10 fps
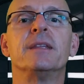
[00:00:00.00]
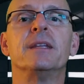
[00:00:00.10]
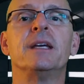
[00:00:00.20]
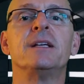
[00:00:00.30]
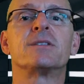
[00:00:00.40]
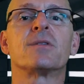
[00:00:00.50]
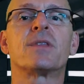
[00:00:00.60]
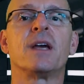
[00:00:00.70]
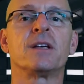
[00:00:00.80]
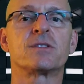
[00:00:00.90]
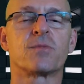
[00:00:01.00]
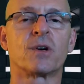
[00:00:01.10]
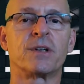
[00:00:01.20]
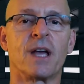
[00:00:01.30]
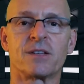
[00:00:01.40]
These are things
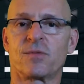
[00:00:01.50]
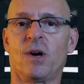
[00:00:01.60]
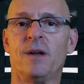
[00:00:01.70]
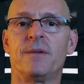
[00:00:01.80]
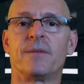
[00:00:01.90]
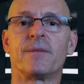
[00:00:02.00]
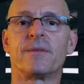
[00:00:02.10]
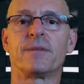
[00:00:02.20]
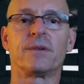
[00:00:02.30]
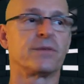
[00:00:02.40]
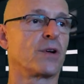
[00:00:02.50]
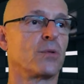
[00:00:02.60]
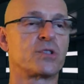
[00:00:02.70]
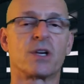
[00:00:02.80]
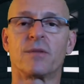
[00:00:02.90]
where, guess what? I have
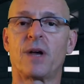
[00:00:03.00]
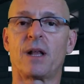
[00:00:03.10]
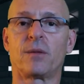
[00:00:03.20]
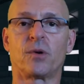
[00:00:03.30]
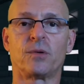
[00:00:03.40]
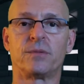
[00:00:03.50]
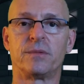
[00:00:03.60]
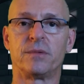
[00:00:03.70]
coaching available.